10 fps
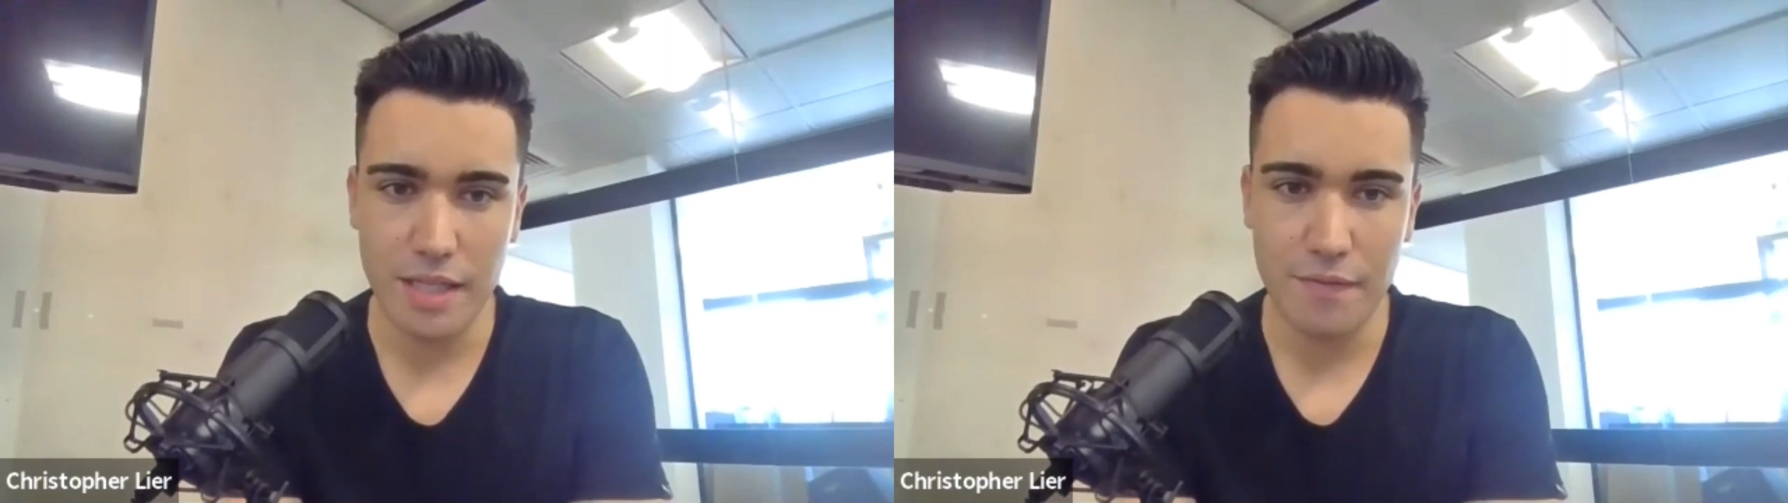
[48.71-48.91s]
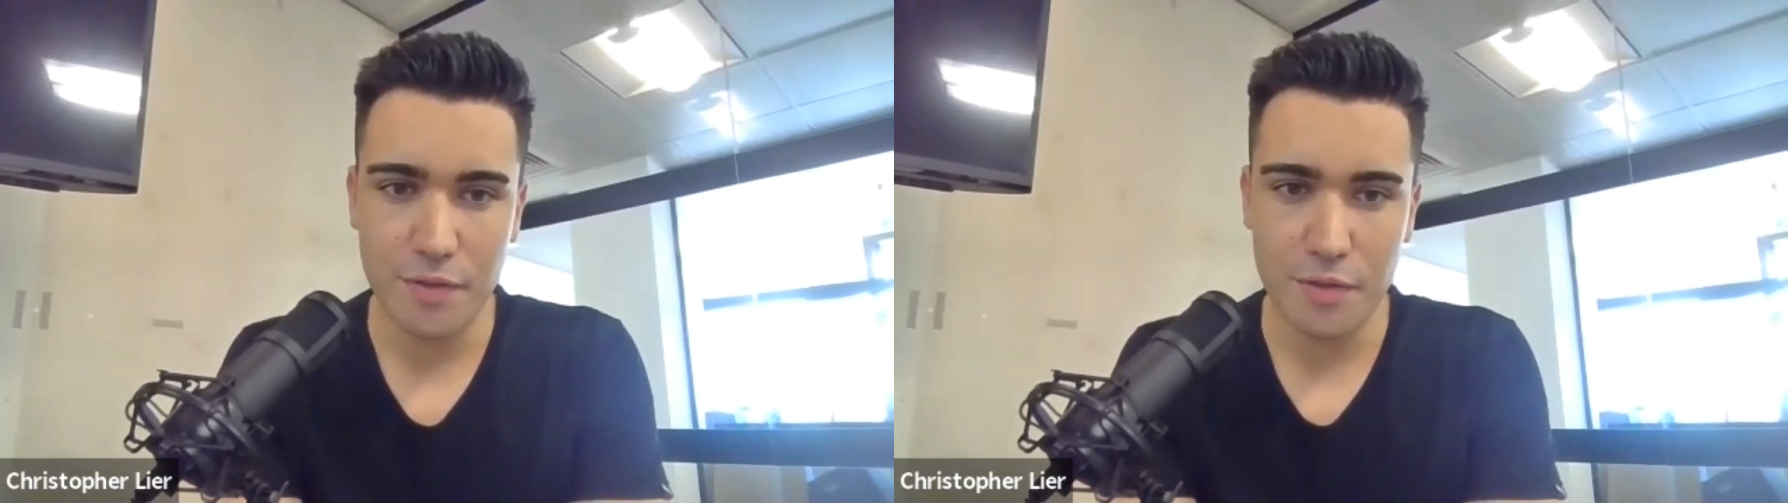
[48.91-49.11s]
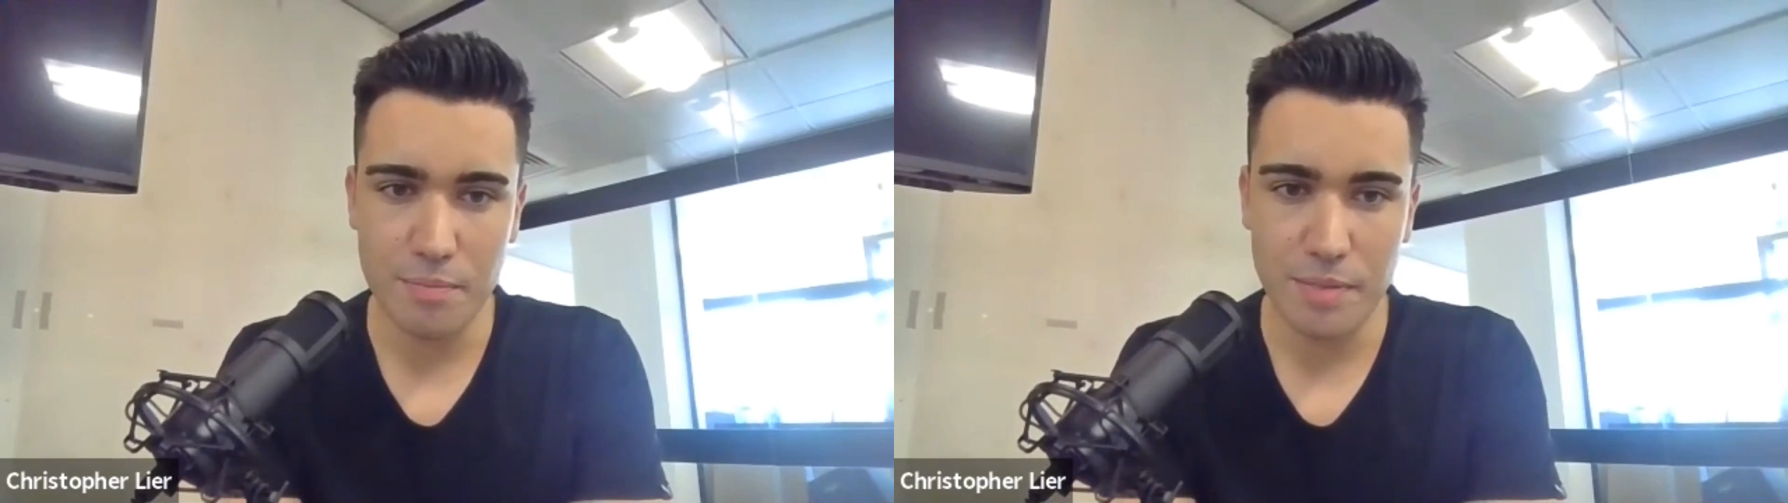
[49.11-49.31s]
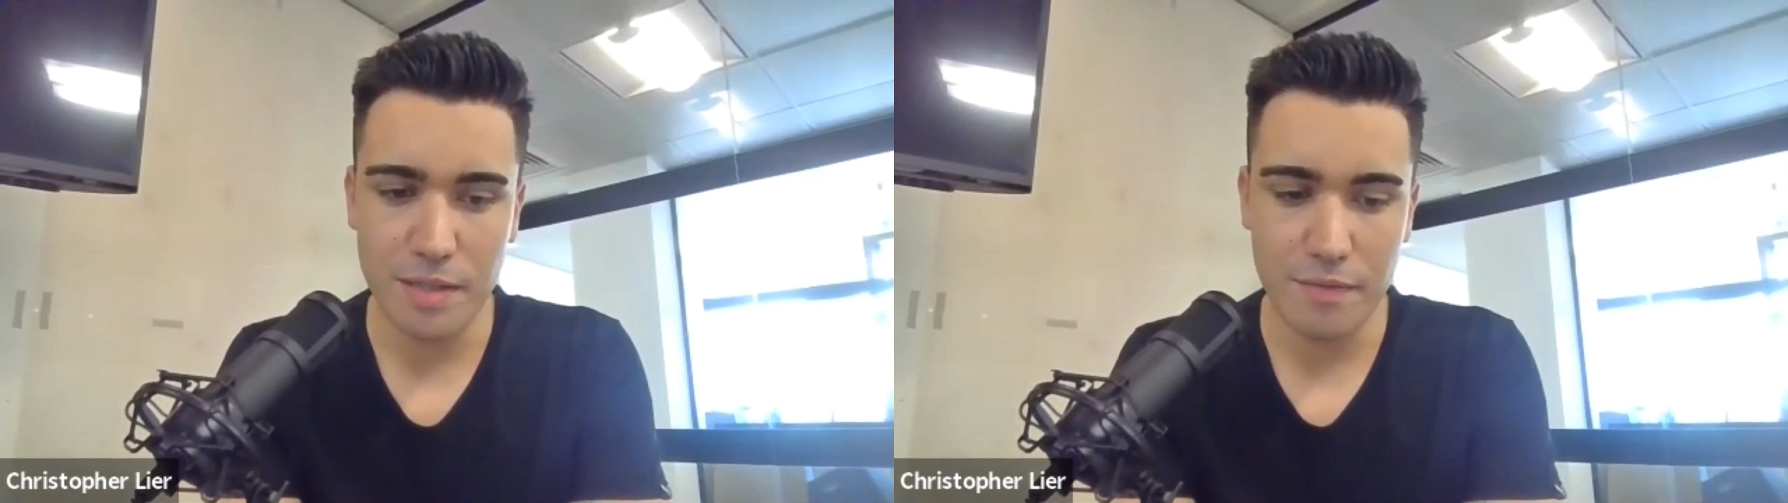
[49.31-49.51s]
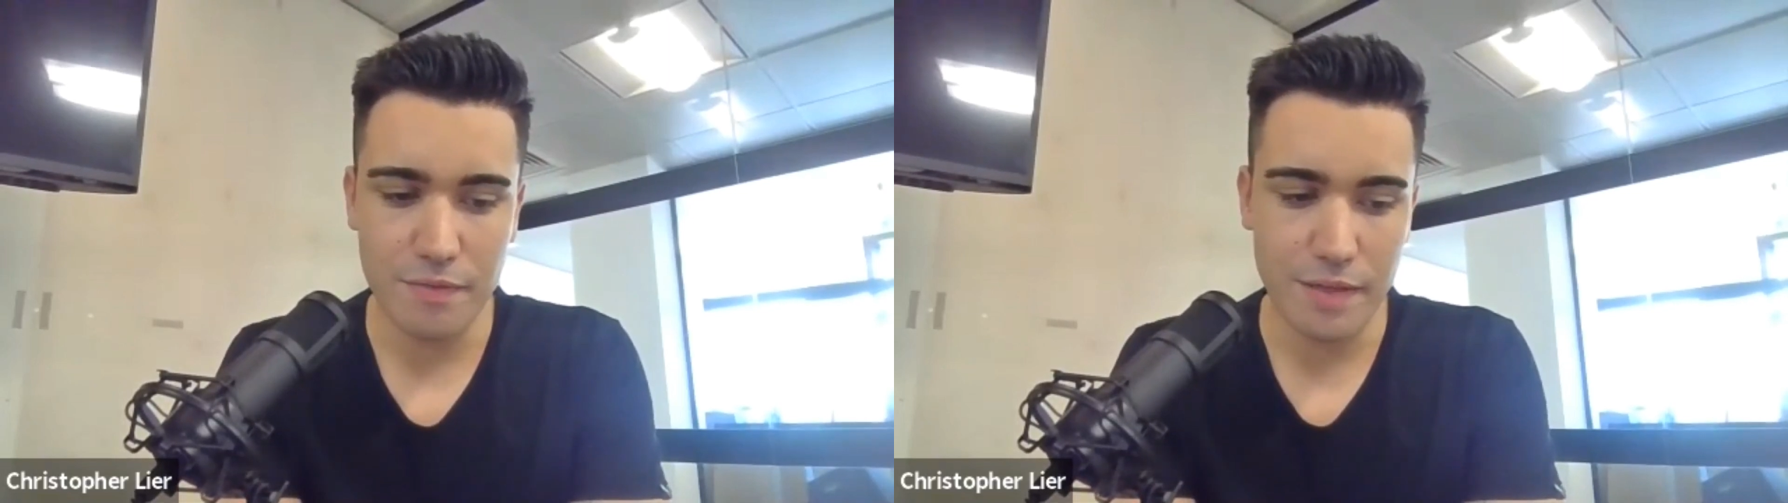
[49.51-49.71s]
give you a bit
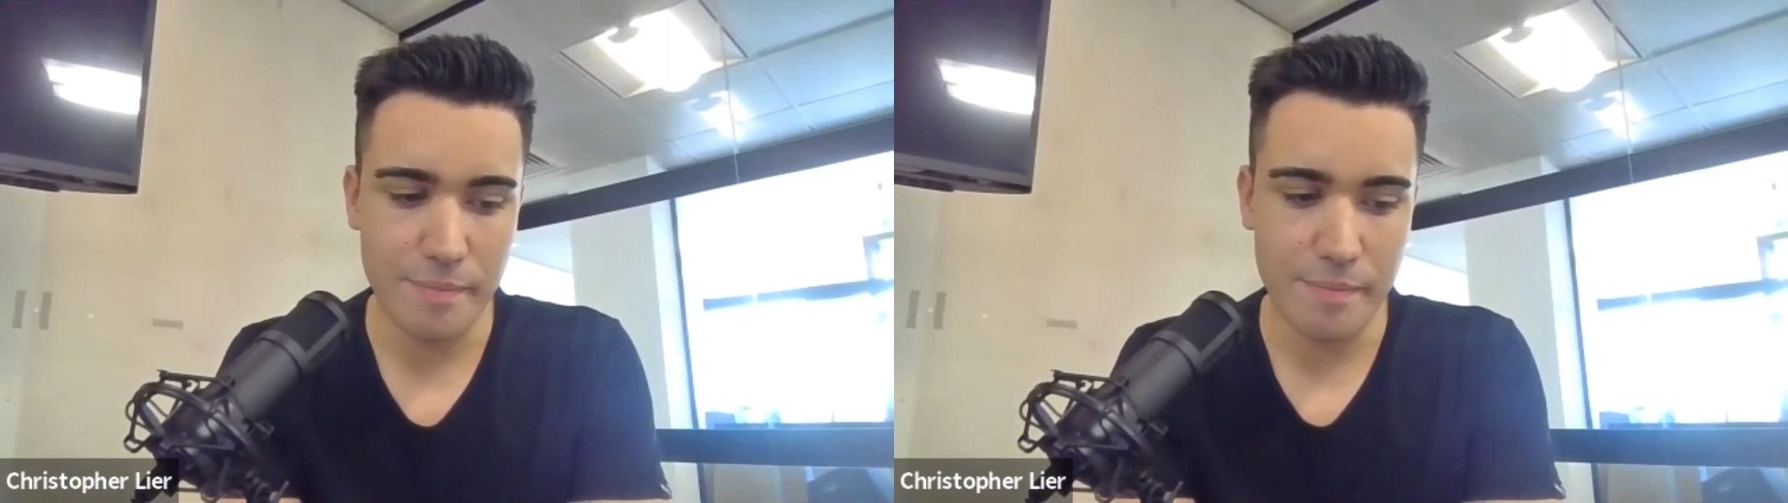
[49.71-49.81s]
of